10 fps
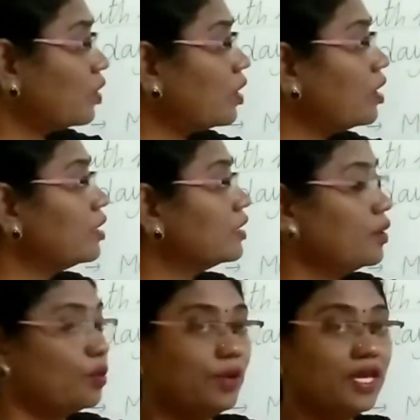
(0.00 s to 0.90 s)
or
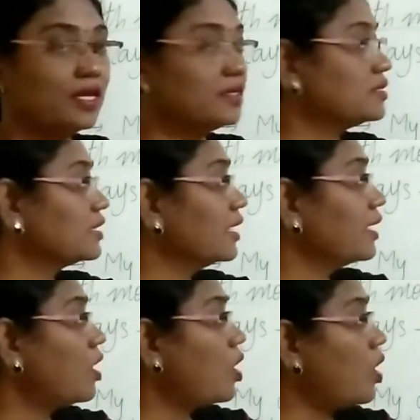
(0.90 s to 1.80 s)
we can
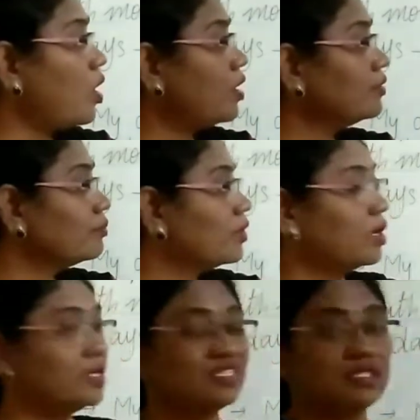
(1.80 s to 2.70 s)
say on
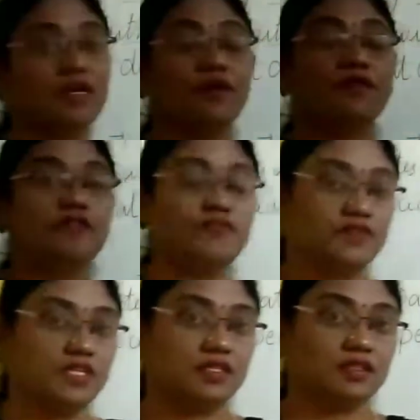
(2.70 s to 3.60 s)
March
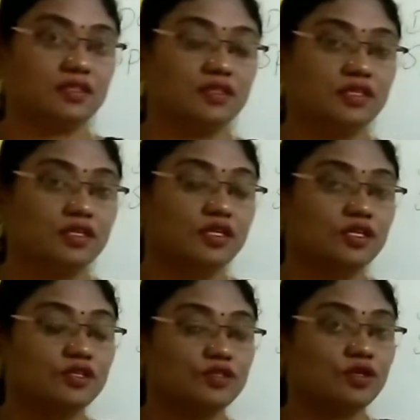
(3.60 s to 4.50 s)
15th.
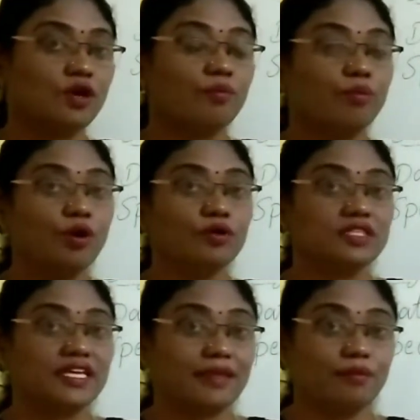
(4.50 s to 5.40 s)
So,
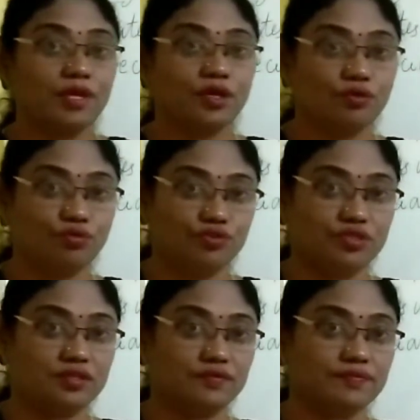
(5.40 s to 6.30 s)
both can be
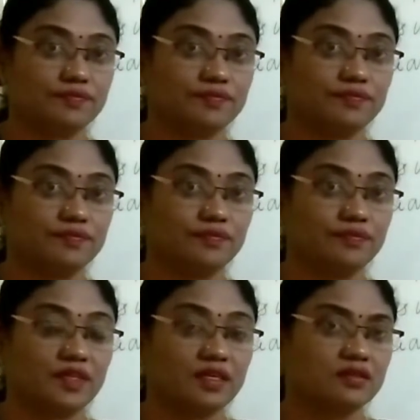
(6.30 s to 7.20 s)
used.
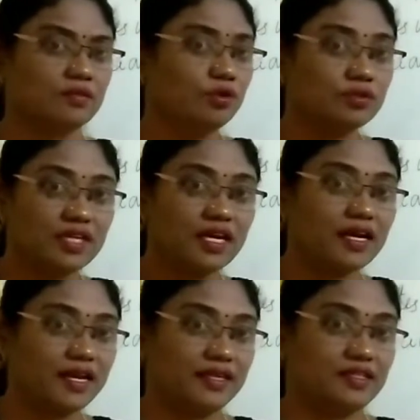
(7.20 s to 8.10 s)
Both are
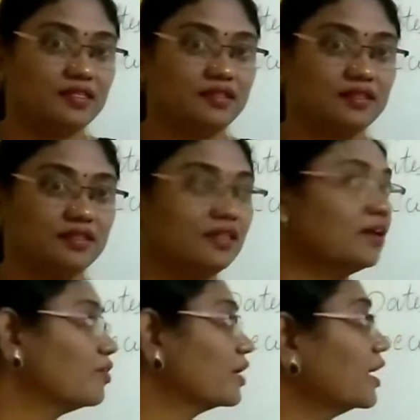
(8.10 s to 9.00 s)
right.
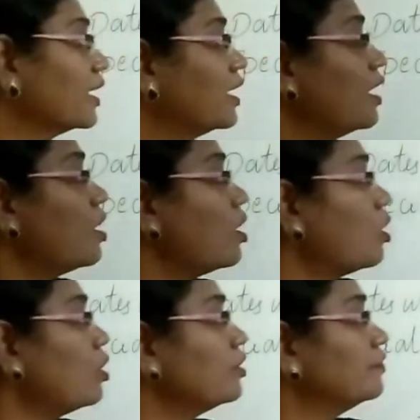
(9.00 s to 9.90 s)
Okay.
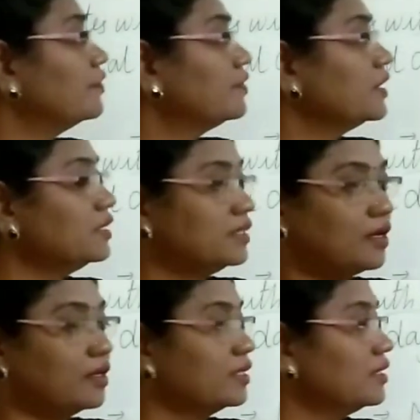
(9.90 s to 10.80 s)
On 15th
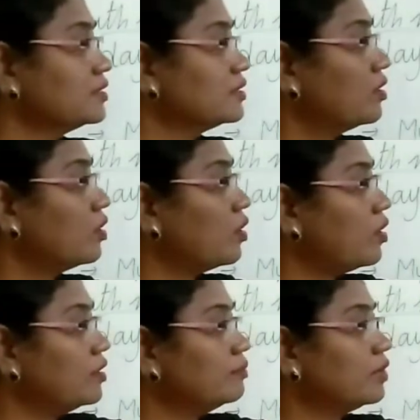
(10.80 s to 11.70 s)
August,
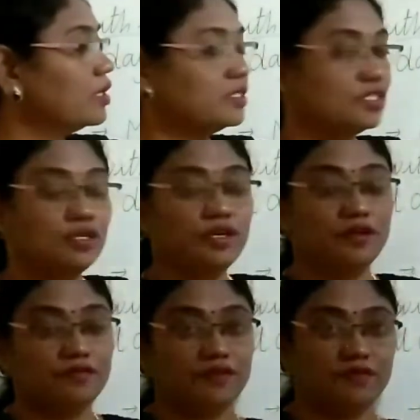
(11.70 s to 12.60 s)
on March
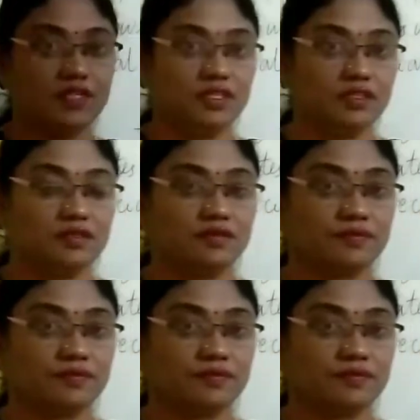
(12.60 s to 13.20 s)
15th.